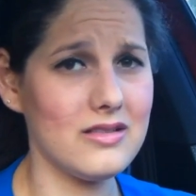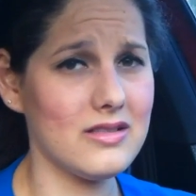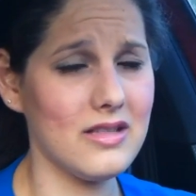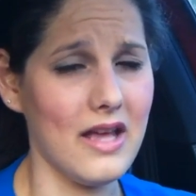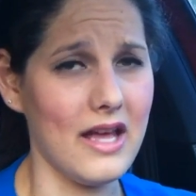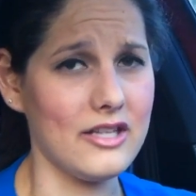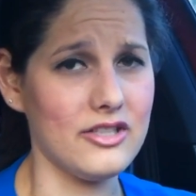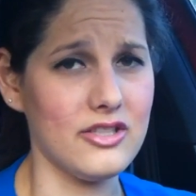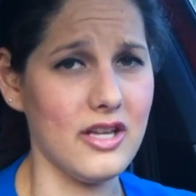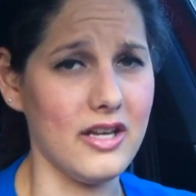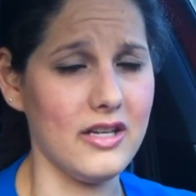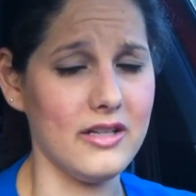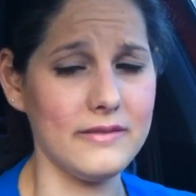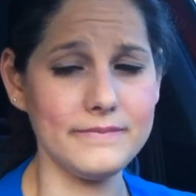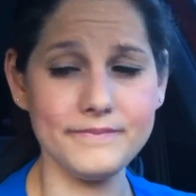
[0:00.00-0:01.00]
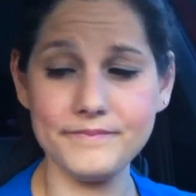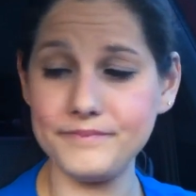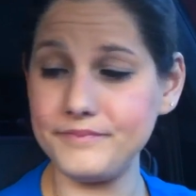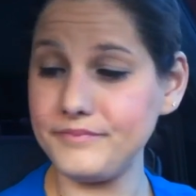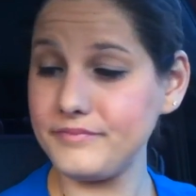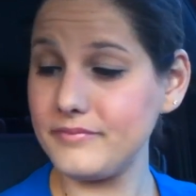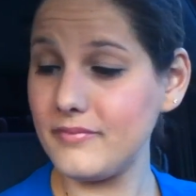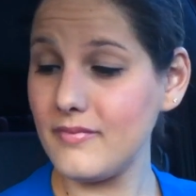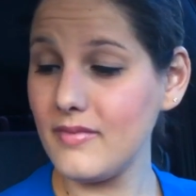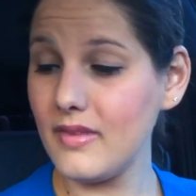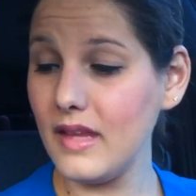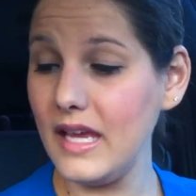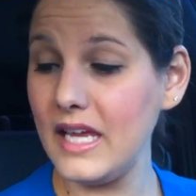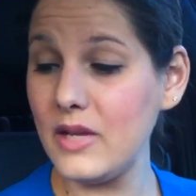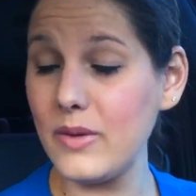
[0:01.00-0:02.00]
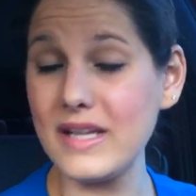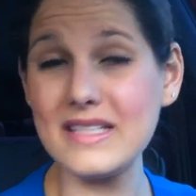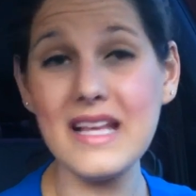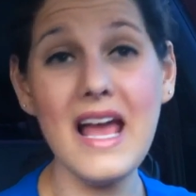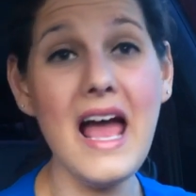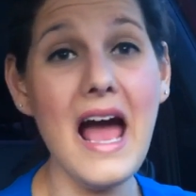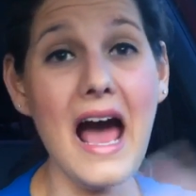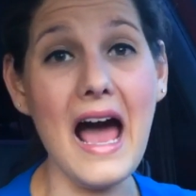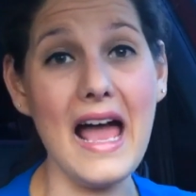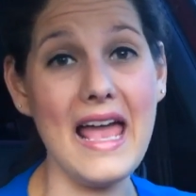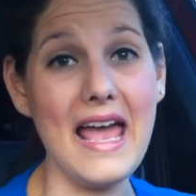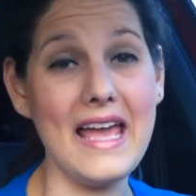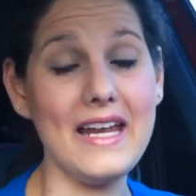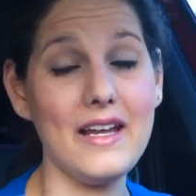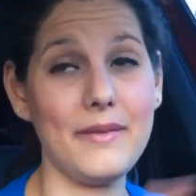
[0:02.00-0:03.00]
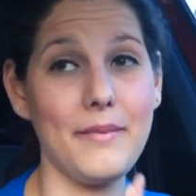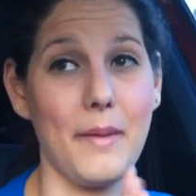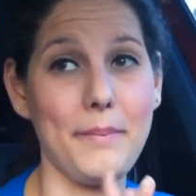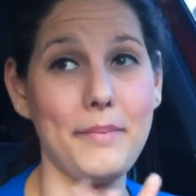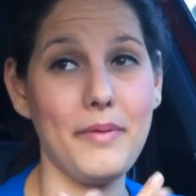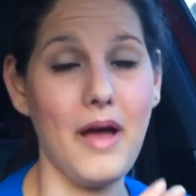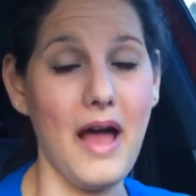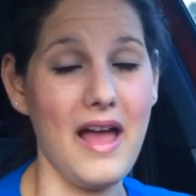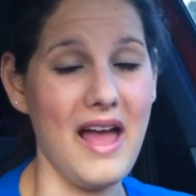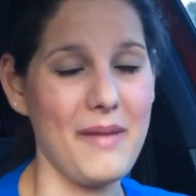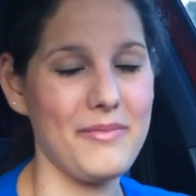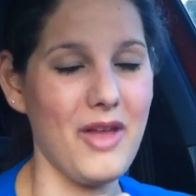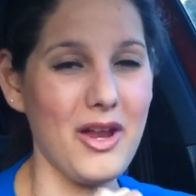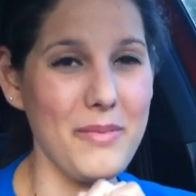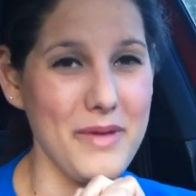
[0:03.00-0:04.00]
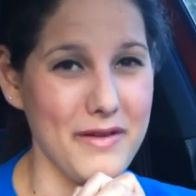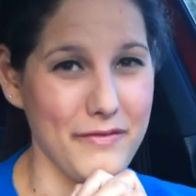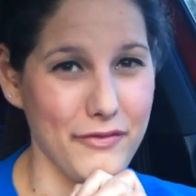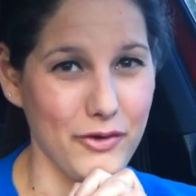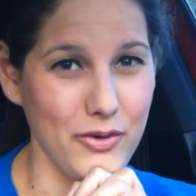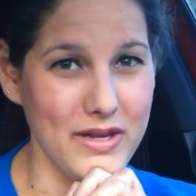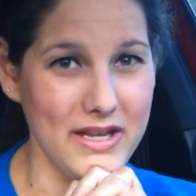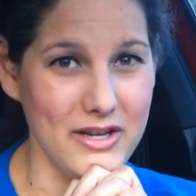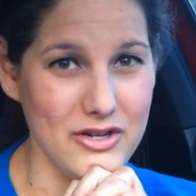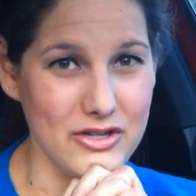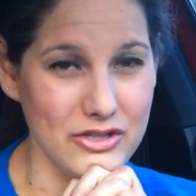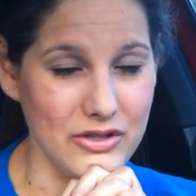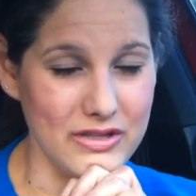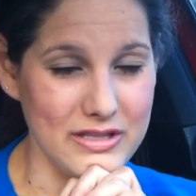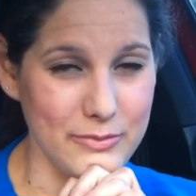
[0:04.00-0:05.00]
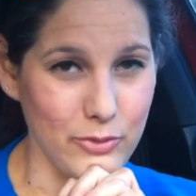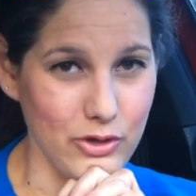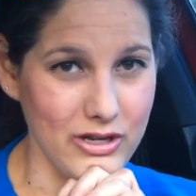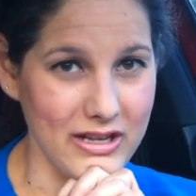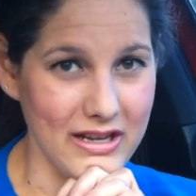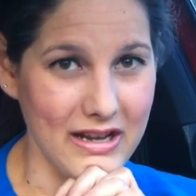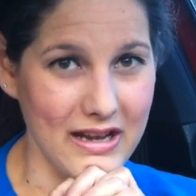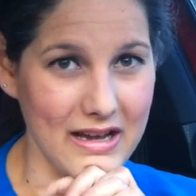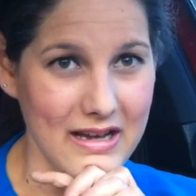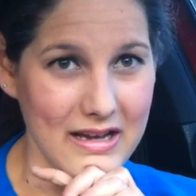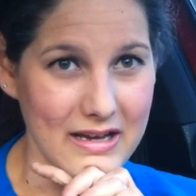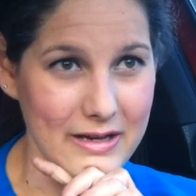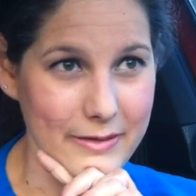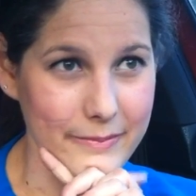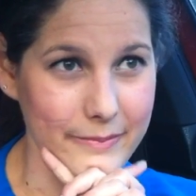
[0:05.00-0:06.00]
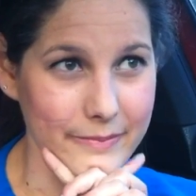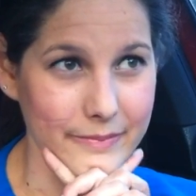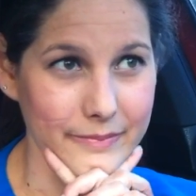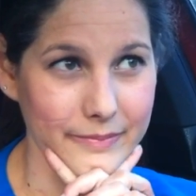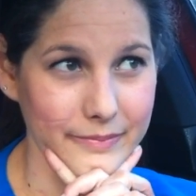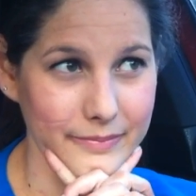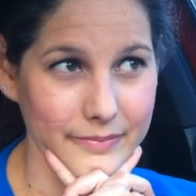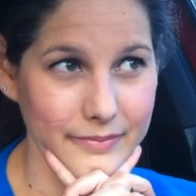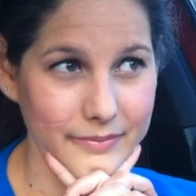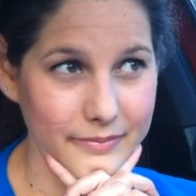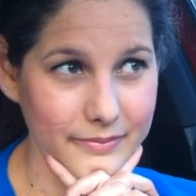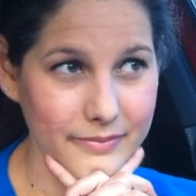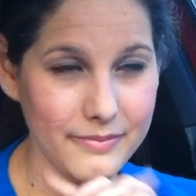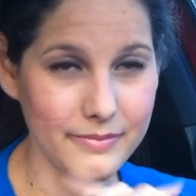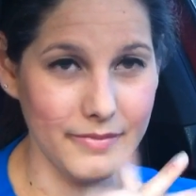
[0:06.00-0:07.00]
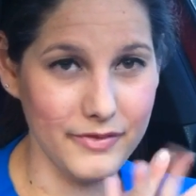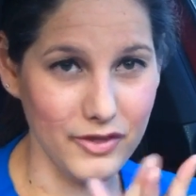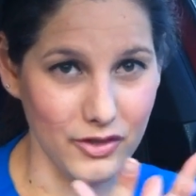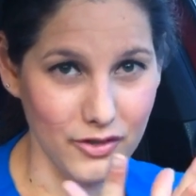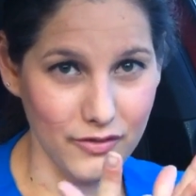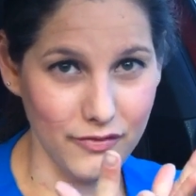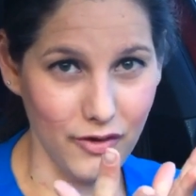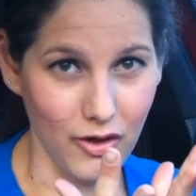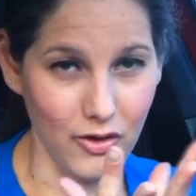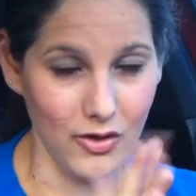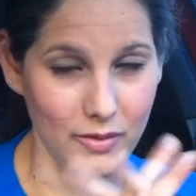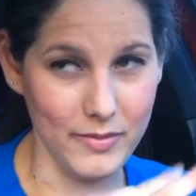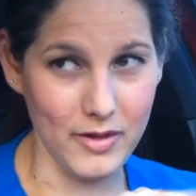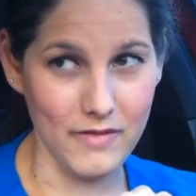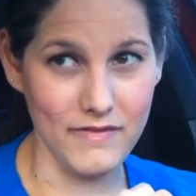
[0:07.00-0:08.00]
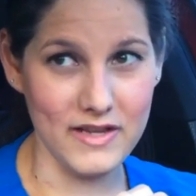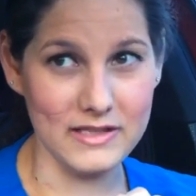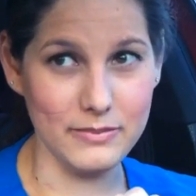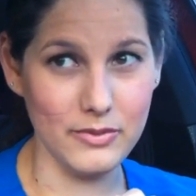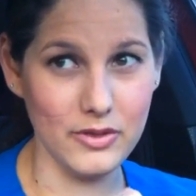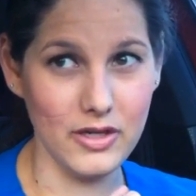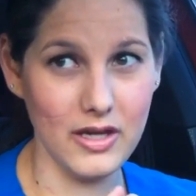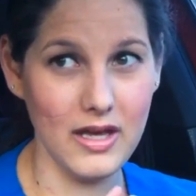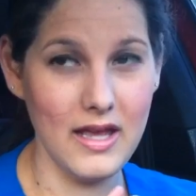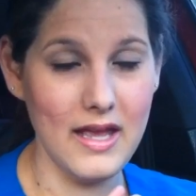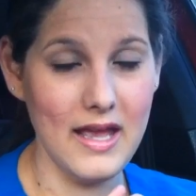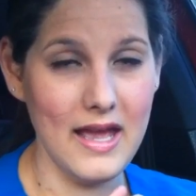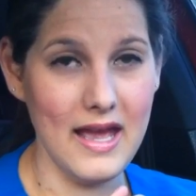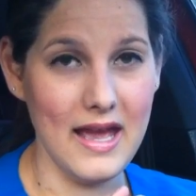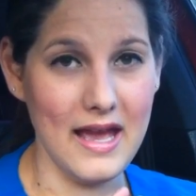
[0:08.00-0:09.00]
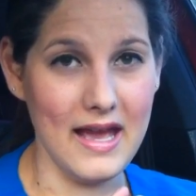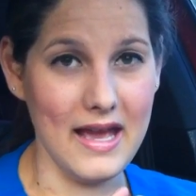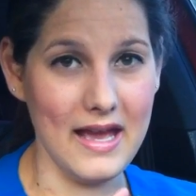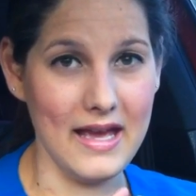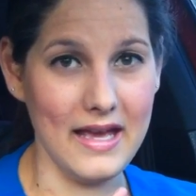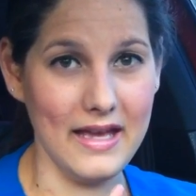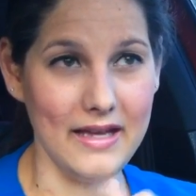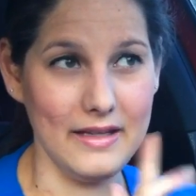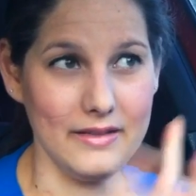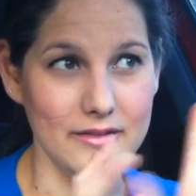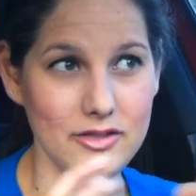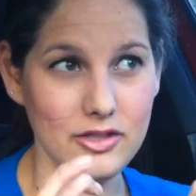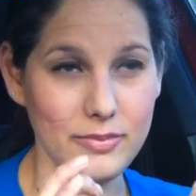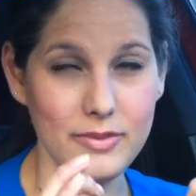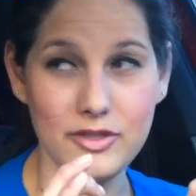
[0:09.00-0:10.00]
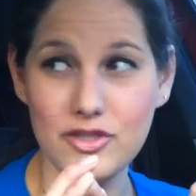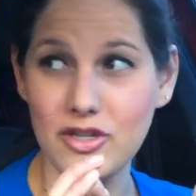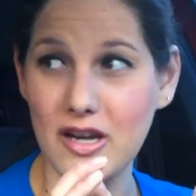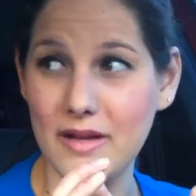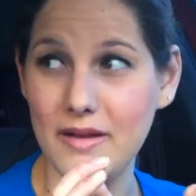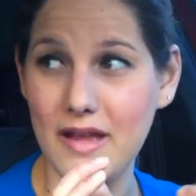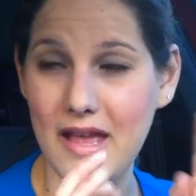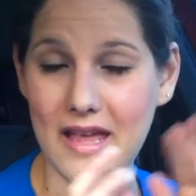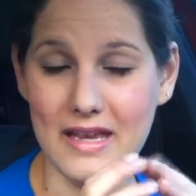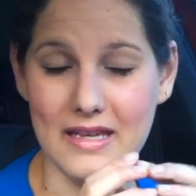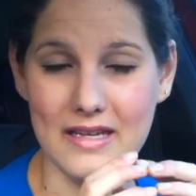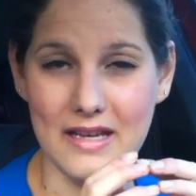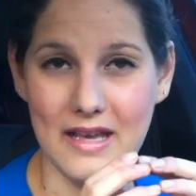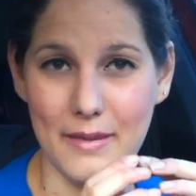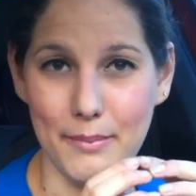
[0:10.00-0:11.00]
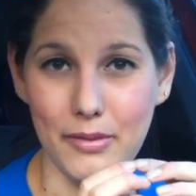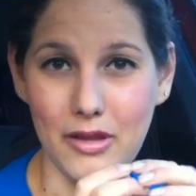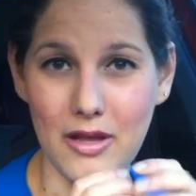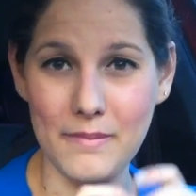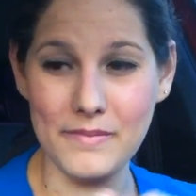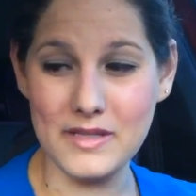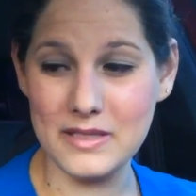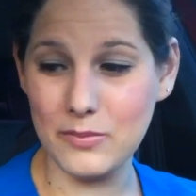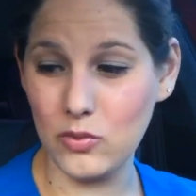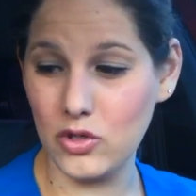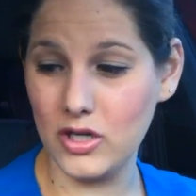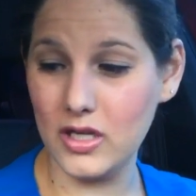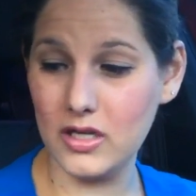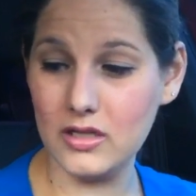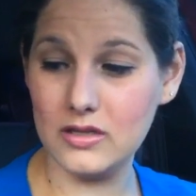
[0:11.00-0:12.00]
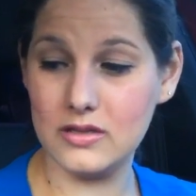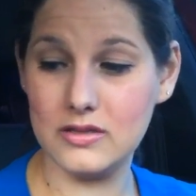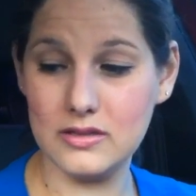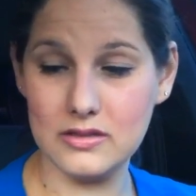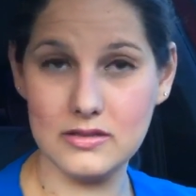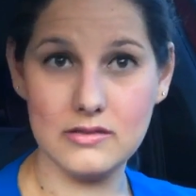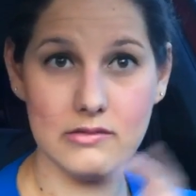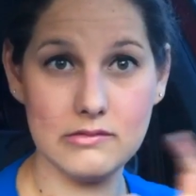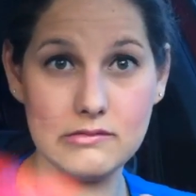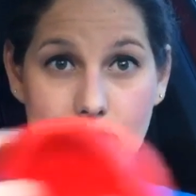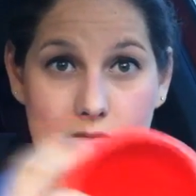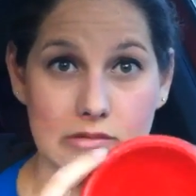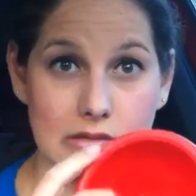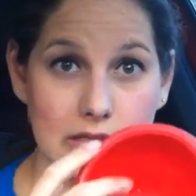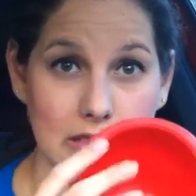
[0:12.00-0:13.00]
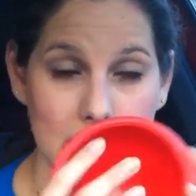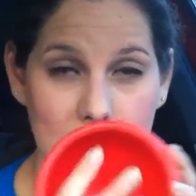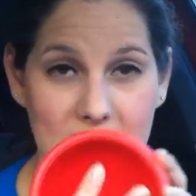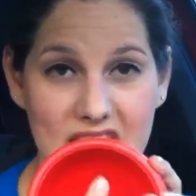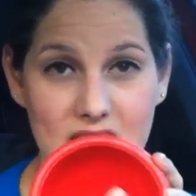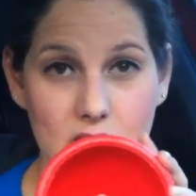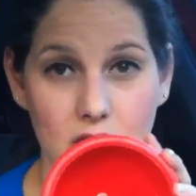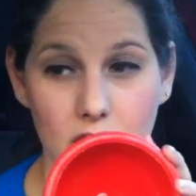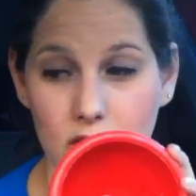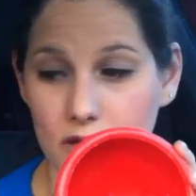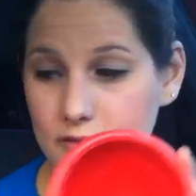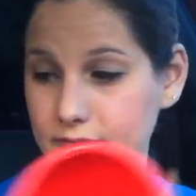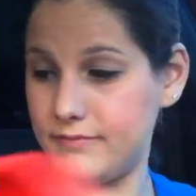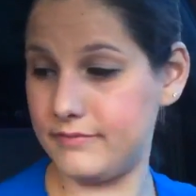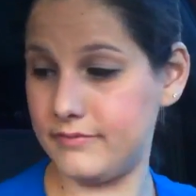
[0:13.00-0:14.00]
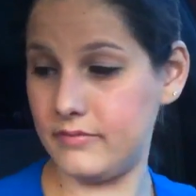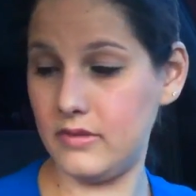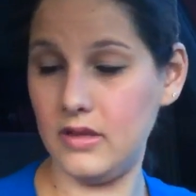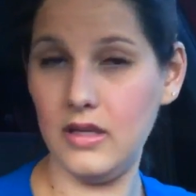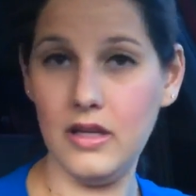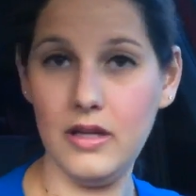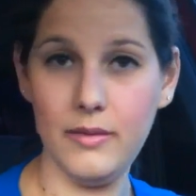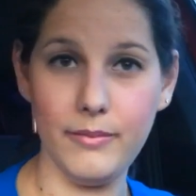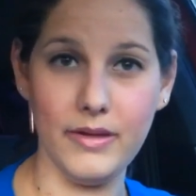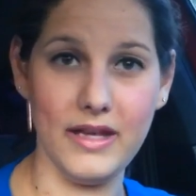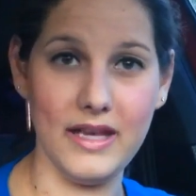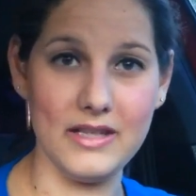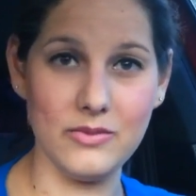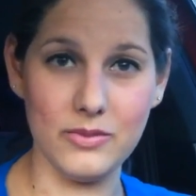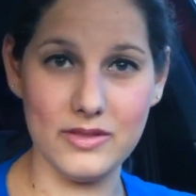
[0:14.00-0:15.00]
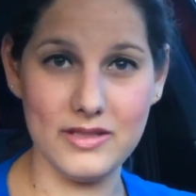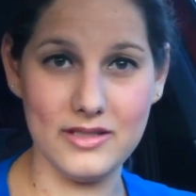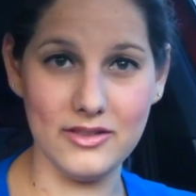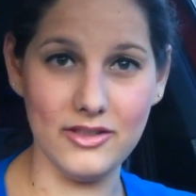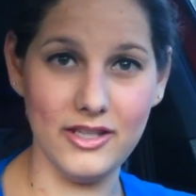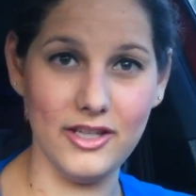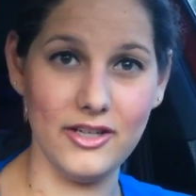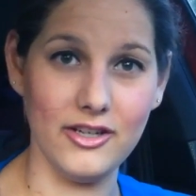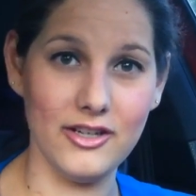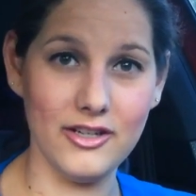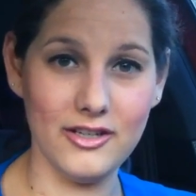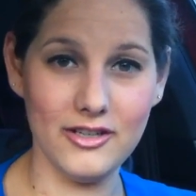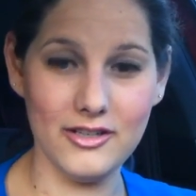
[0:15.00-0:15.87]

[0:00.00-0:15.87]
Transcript: it's agitating. Anyways, I ate a. a I, I'm not a big fruit eater, so this morning, um, if you're following me on Facebook, I took a picture. I ate a plum this morning. It's gone. But guess what's still here?